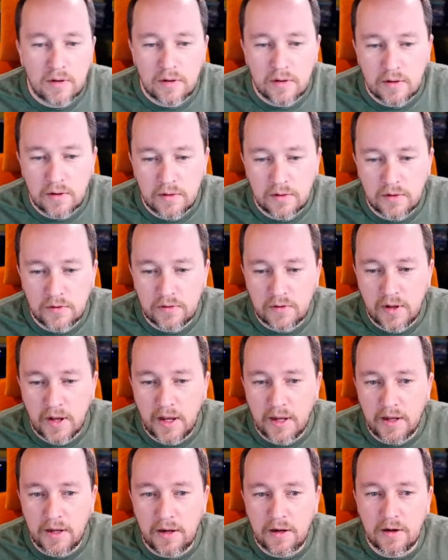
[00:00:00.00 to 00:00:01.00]
this
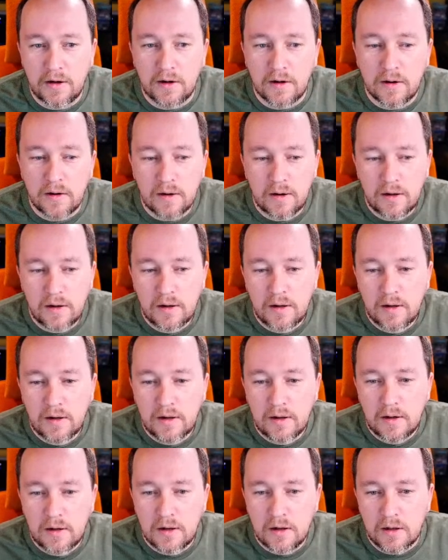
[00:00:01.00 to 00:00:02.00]
guy here.
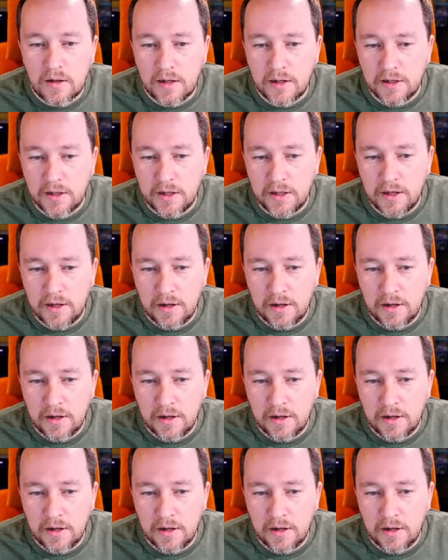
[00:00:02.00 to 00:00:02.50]
and you get it.